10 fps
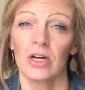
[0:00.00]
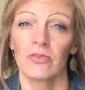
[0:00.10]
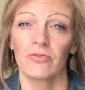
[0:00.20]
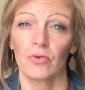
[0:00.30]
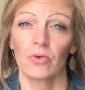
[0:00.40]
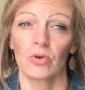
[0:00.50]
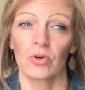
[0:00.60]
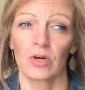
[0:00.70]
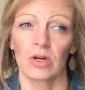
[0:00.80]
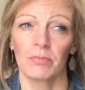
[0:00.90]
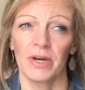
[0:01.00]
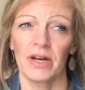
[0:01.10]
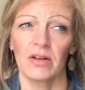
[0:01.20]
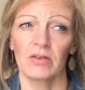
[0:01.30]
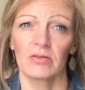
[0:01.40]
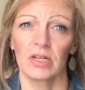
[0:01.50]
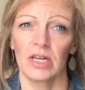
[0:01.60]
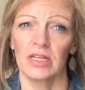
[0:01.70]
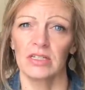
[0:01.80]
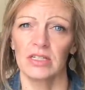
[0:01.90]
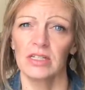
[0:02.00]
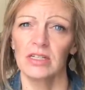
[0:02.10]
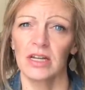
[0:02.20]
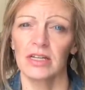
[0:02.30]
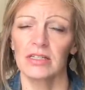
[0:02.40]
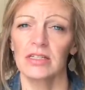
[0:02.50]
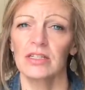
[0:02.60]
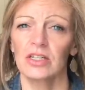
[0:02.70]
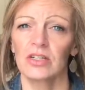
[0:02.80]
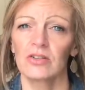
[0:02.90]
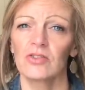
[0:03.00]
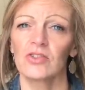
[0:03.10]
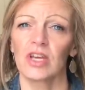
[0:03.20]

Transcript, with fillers: for about 18, 19 years,